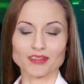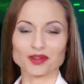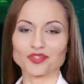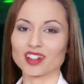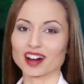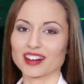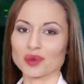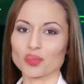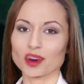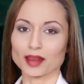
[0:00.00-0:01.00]
It's like
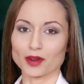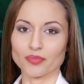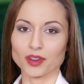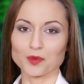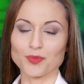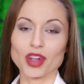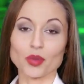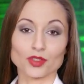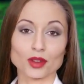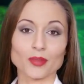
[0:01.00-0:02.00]
the brain of the
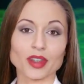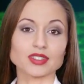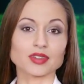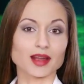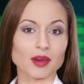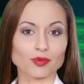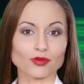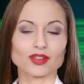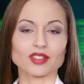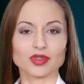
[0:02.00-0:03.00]
computer that
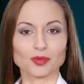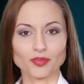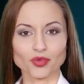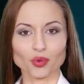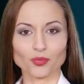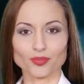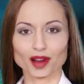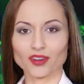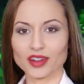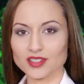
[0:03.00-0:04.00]
enables it to perform
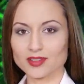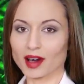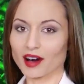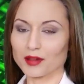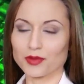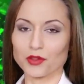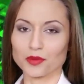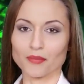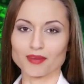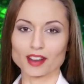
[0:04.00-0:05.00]
various
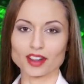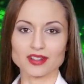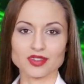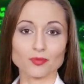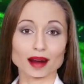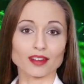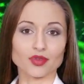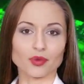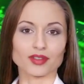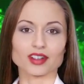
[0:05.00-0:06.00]
tasks and
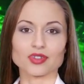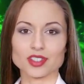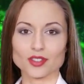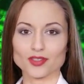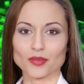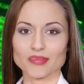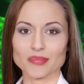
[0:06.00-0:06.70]
interact with users.